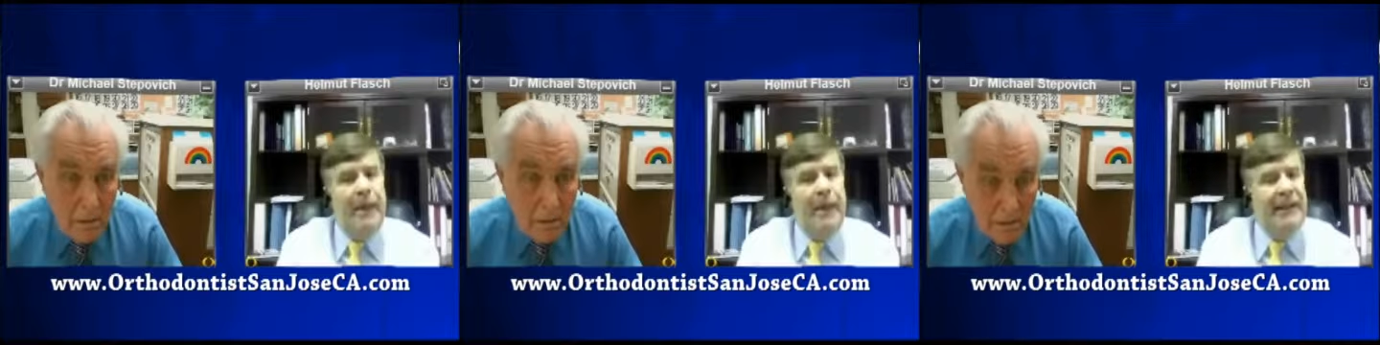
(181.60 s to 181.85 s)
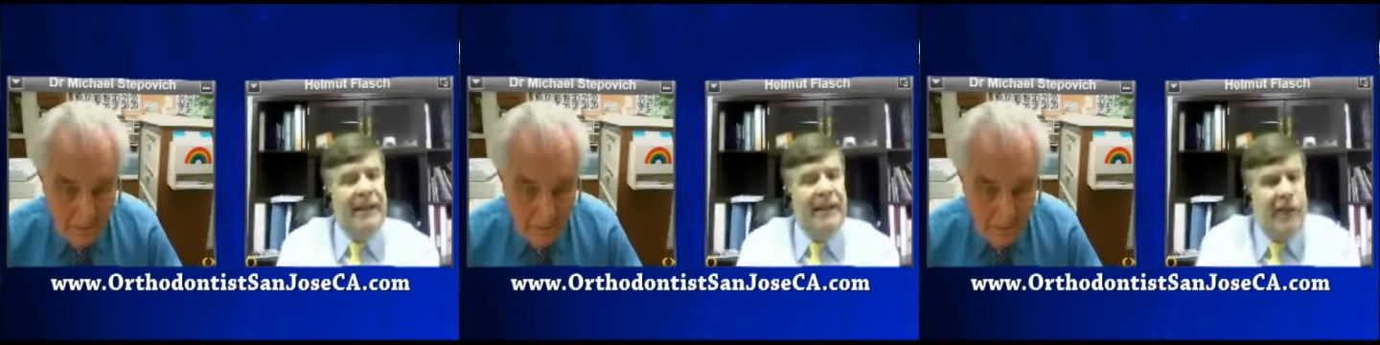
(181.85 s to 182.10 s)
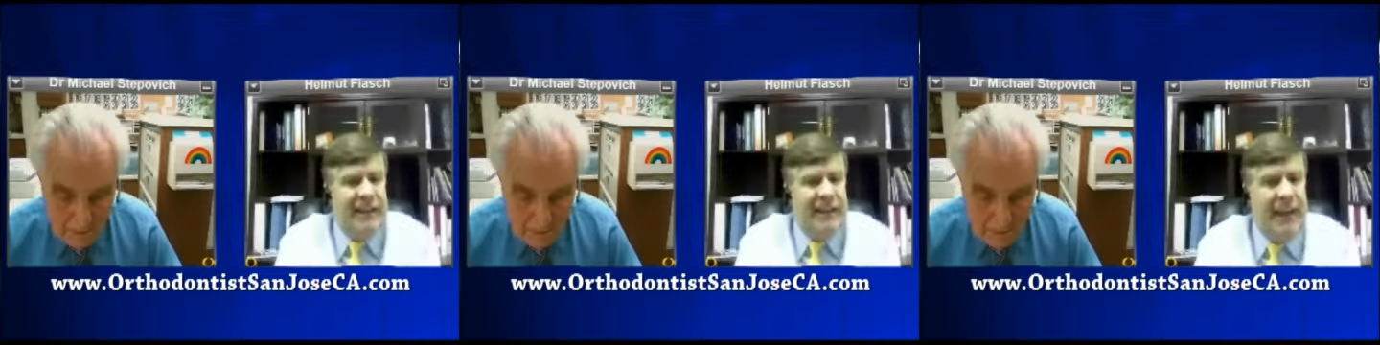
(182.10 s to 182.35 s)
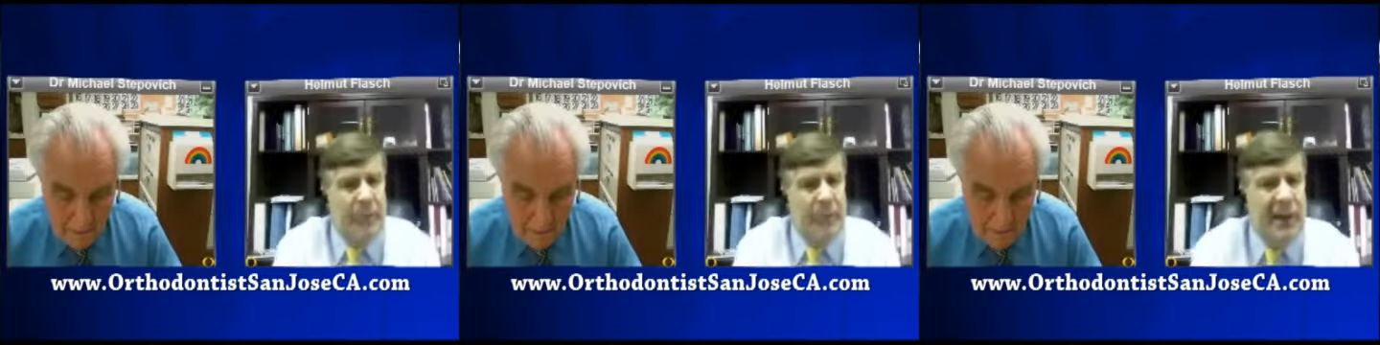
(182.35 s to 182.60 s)
Speaker 1: they're not
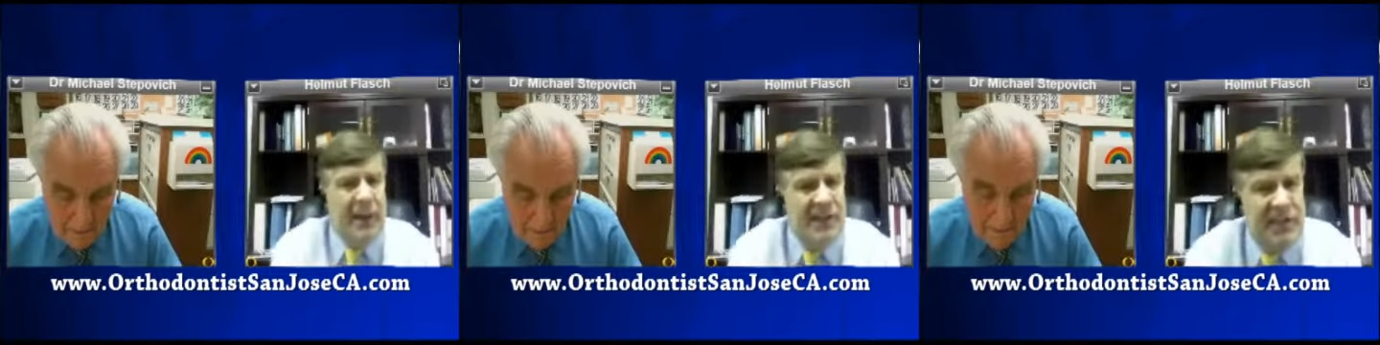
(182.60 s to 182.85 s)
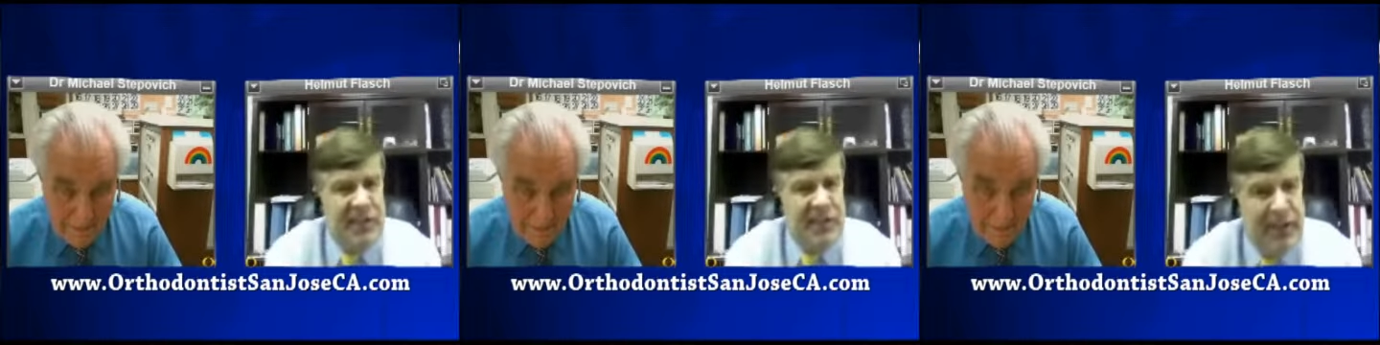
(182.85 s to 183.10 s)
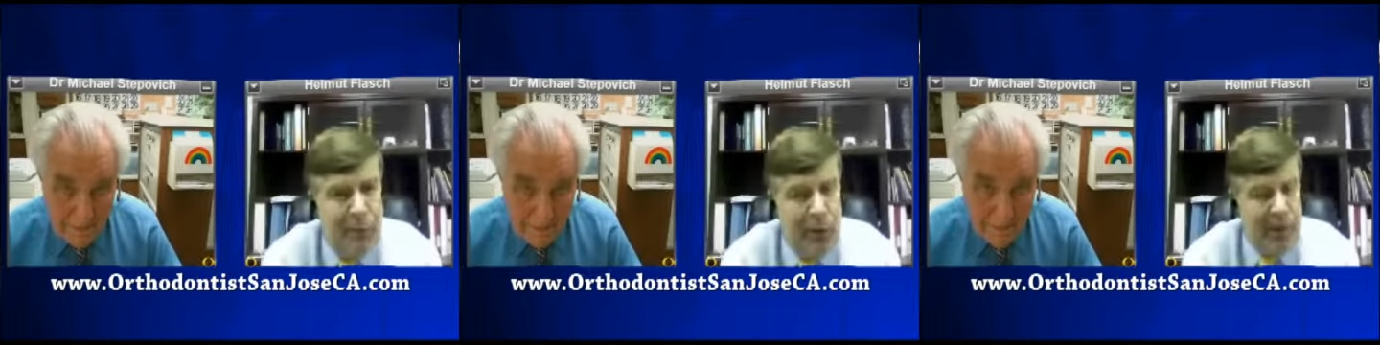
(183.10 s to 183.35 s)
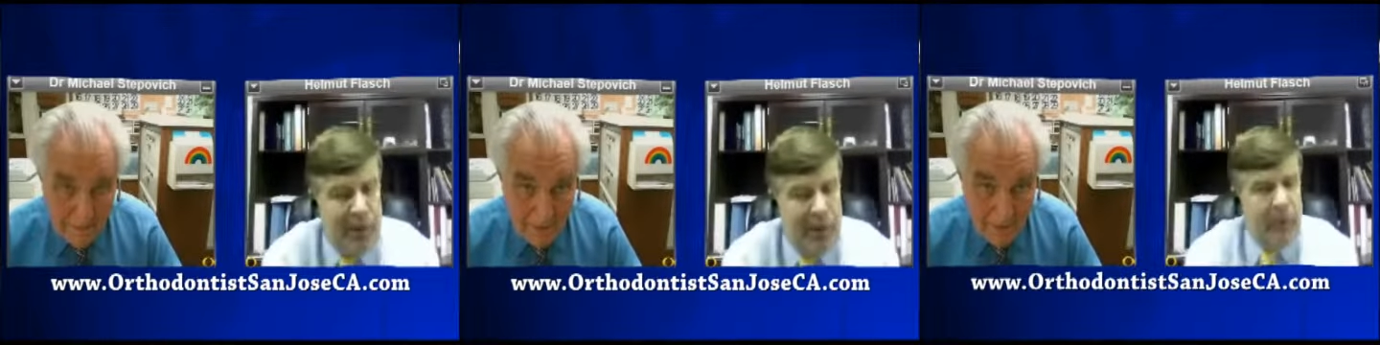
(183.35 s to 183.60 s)
like braces anymore,
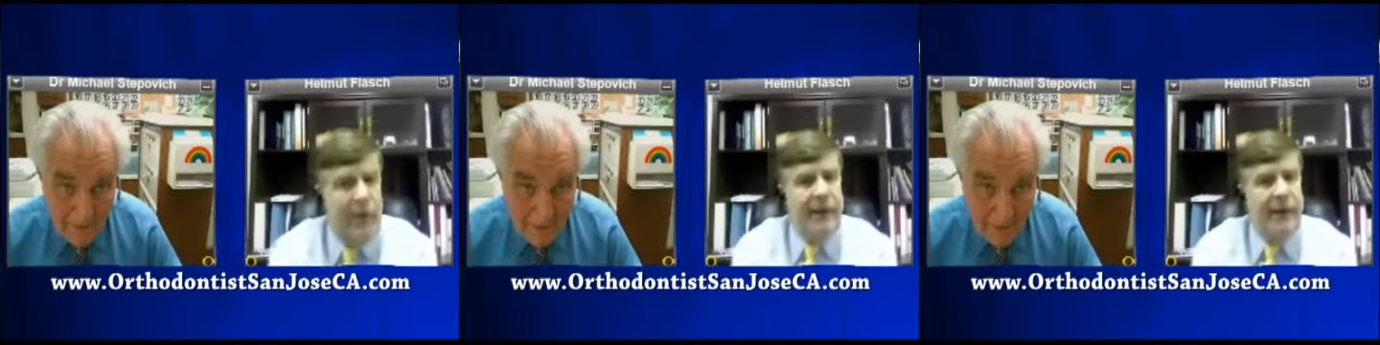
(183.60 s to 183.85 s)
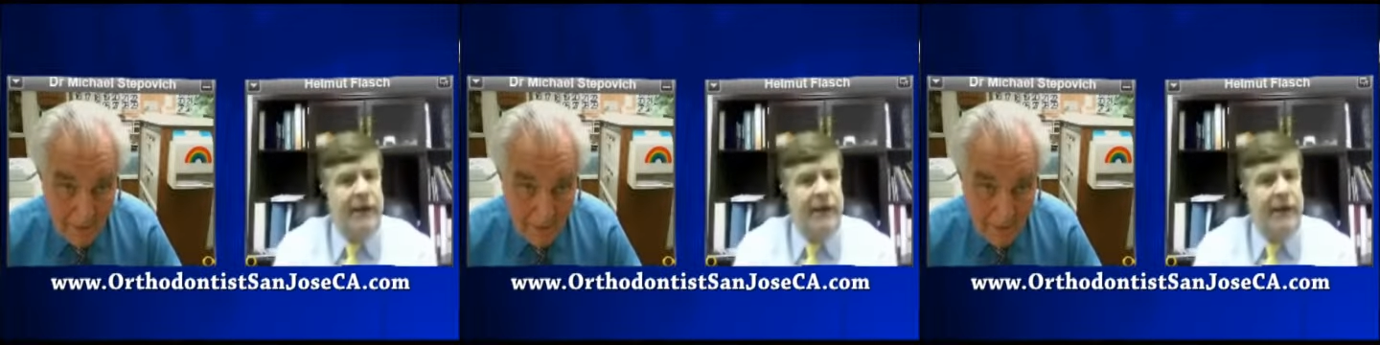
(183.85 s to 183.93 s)
right?